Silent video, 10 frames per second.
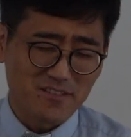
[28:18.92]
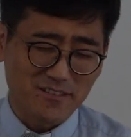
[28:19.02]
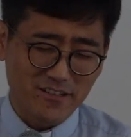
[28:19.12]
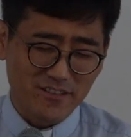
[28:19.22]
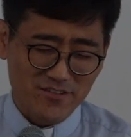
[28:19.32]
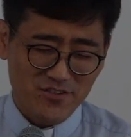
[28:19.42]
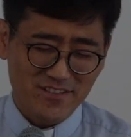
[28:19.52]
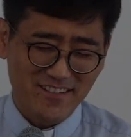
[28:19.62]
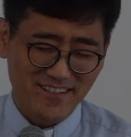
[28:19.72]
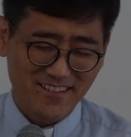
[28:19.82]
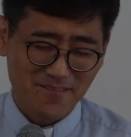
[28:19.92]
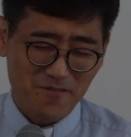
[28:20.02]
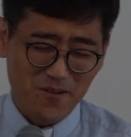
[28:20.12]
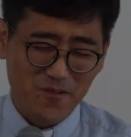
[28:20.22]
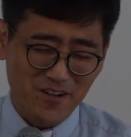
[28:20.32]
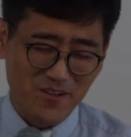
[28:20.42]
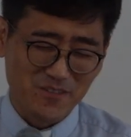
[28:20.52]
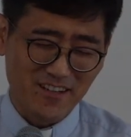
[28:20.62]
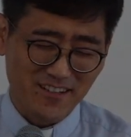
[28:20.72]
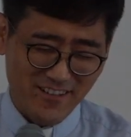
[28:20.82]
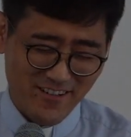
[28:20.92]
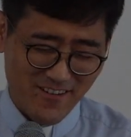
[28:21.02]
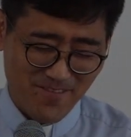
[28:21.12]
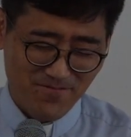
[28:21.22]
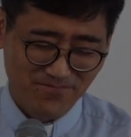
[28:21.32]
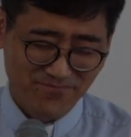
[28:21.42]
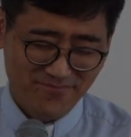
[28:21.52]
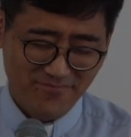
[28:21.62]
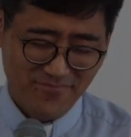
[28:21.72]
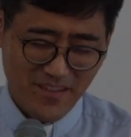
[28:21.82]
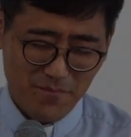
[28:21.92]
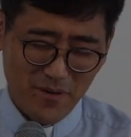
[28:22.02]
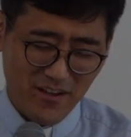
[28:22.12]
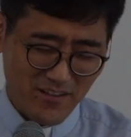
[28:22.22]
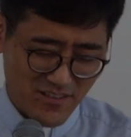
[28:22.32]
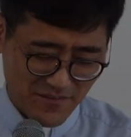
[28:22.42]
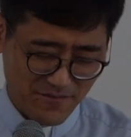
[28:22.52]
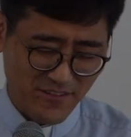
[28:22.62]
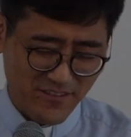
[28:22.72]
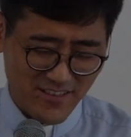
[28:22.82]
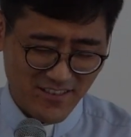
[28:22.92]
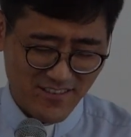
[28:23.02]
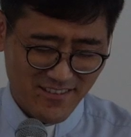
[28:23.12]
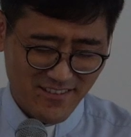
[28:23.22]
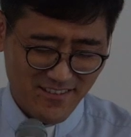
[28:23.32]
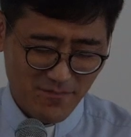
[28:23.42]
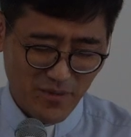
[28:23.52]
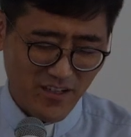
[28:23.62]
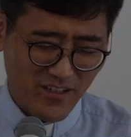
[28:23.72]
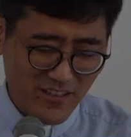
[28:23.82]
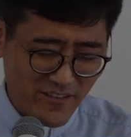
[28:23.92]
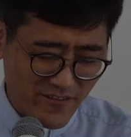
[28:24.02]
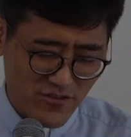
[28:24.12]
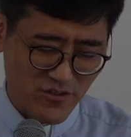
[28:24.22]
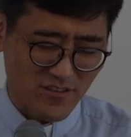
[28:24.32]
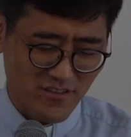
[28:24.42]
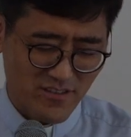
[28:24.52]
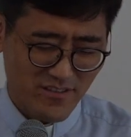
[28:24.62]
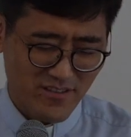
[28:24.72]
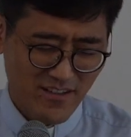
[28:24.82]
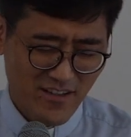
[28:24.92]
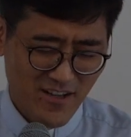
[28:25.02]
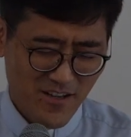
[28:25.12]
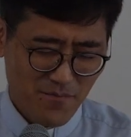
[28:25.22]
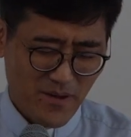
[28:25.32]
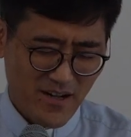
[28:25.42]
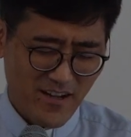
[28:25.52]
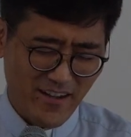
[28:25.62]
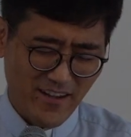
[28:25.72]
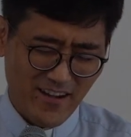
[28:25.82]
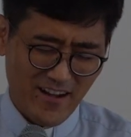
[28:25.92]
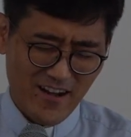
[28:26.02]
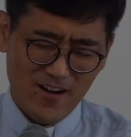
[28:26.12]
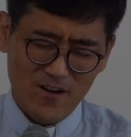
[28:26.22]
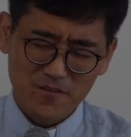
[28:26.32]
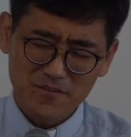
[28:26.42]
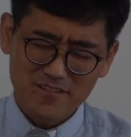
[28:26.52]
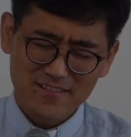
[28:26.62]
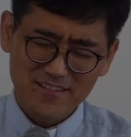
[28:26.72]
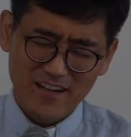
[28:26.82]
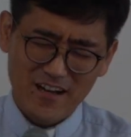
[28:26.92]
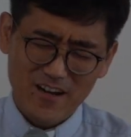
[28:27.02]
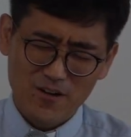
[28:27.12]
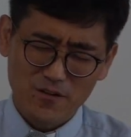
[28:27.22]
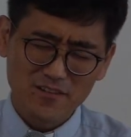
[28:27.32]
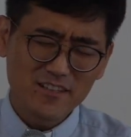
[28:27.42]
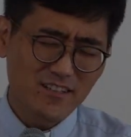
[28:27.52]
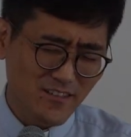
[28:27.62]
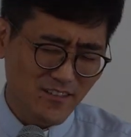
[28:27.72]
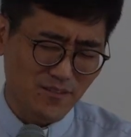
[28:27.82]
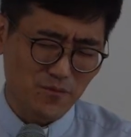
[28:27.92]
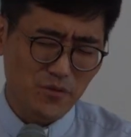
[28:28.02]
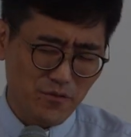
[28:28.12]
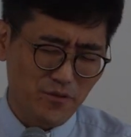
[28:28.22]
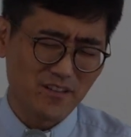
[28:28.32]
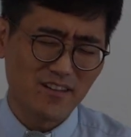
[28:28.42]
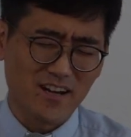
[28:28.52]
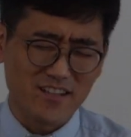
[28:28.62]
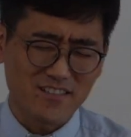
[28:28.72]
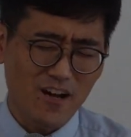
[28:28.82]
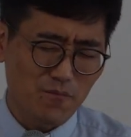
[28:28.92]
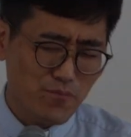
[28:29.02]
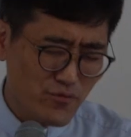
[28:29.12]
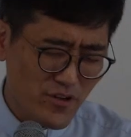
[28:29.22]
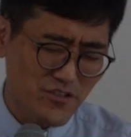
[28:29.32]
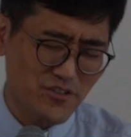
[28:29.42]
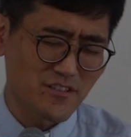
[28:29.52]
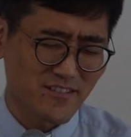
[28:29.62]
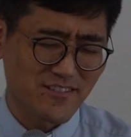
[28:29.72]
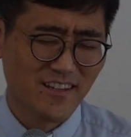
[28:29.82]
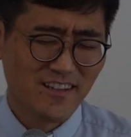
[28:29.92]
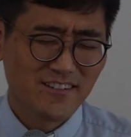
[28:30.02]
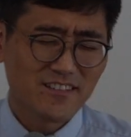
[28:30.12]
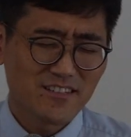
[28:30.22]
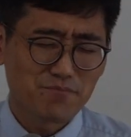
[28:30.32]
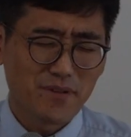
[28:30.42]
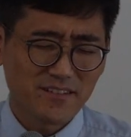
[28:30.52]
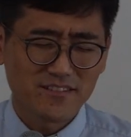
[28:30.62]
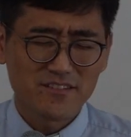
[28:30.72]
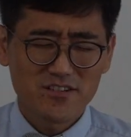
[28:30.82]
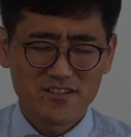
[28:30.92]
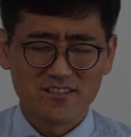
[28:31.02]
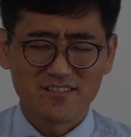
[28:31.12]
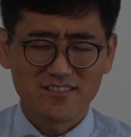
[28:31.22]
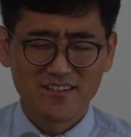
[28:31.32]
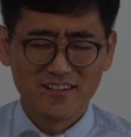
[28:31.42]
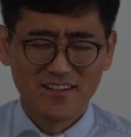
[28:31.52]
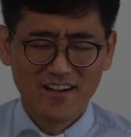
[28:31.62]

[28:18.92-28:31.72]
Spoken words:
discouraged by what goes on here, by our sinfulness, by our divisions, by how little we realize how precious this message is,